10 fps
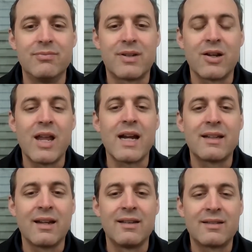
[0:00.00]

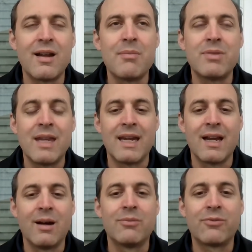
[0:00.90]
collect something
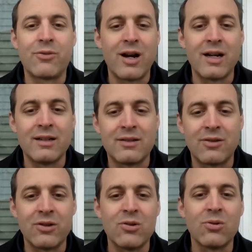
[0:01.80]
up front,
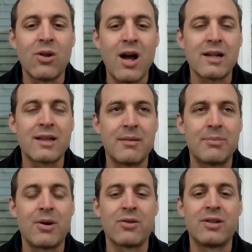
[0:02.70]
so you lock that
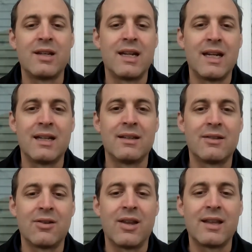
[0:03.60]
person in
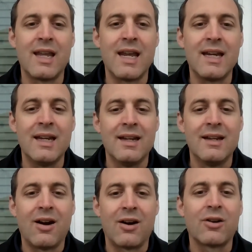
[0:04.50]
so that they
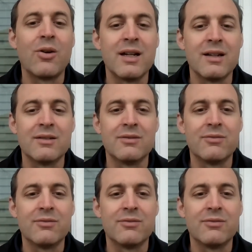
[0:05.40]
are going to,